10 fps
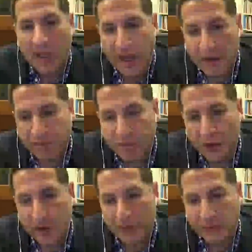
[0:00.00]
a
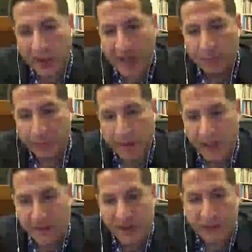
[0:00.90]
firm and reliable
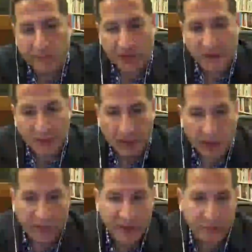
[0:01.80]
basis of
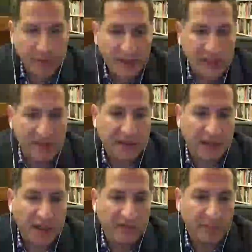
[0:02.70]
expertise that the
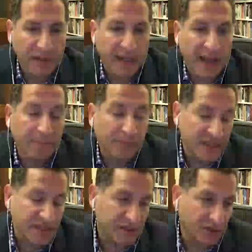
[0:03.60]
government and
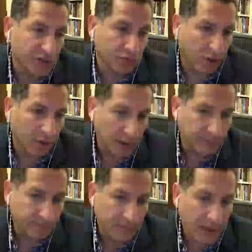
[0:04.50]
business could draw
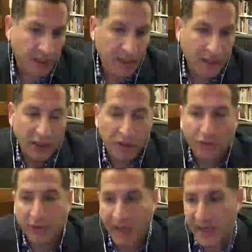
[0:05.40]
on.
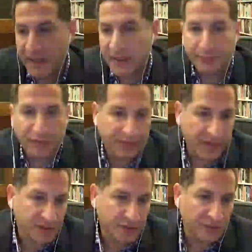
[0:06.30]
Creating
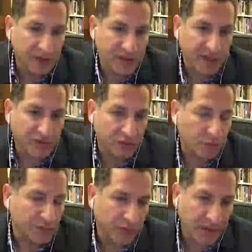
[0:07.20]
professors, et cetera,
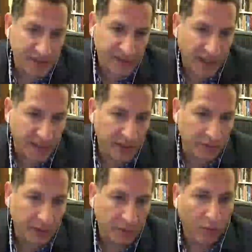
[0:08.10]
was really a
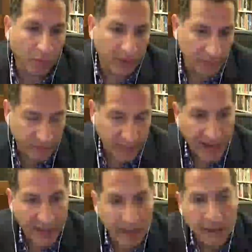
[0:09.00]
secondary goal, if
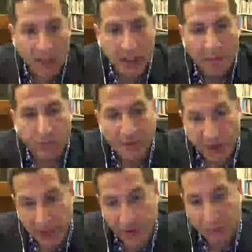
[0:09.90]
that. But the
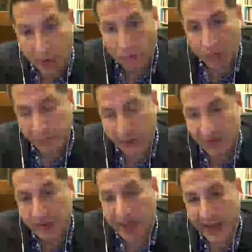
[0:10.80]
initial goal,
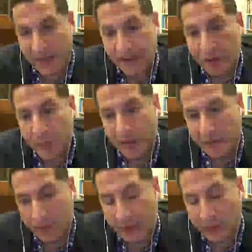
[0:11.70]
especially as the U.S.